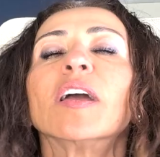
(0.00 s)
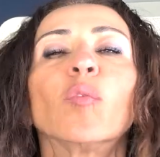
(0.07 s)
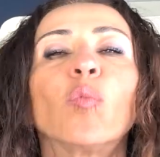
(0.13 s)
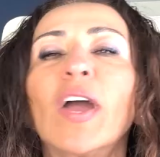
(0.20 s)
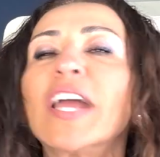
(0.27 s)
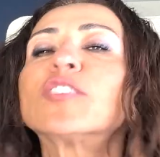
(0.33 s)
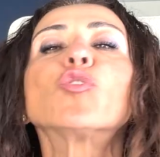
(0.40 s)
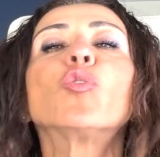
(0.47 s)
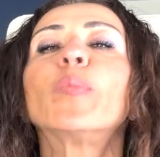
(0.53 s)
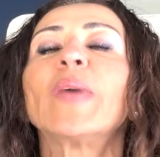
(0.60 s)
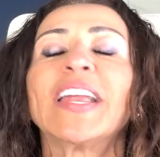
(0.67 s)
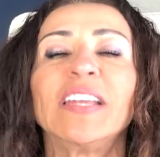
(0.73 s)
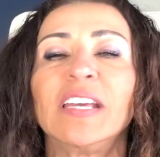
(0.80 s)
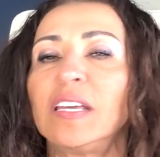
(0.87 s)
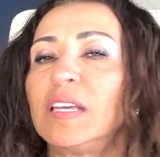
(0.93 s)
way too
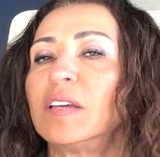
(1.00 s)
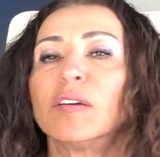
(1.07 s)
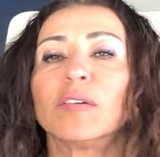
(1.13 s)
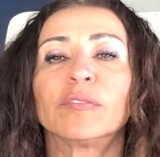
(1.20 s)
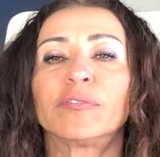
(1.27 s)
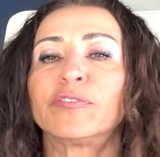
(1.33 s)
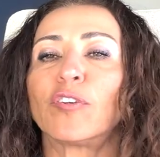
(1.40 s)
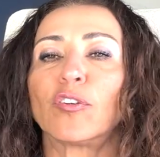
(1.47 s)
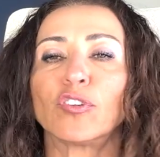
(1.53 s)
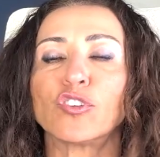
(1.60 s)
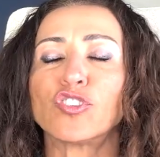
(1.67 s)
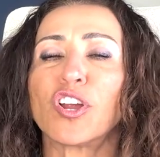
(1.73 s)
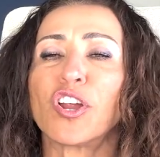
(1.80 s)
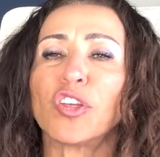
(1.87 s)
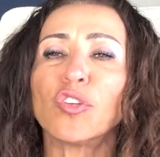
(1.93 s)
many
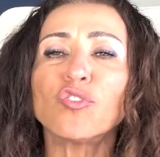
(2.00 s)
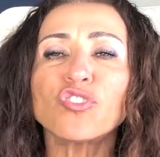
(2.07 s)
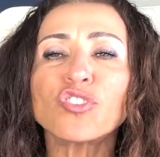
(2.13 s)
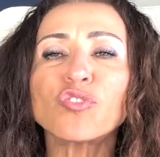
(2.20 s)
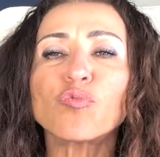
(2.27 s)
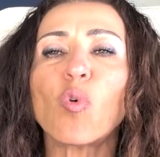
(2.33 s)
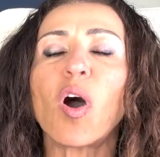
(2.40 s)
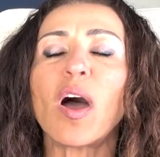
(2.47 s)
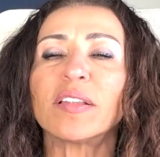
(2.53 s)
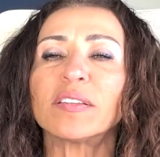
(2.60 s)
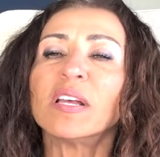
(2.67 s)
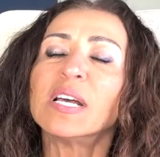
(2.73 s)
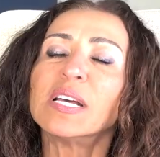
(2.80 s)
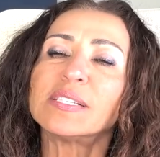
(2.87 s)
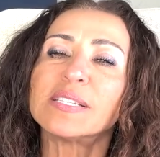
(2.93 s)
furniture. You just want
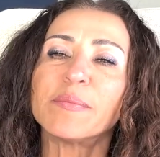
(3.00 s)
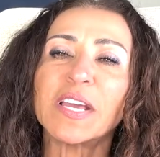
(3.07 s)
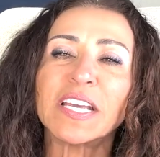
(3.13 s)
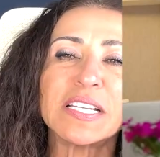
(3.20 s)
to make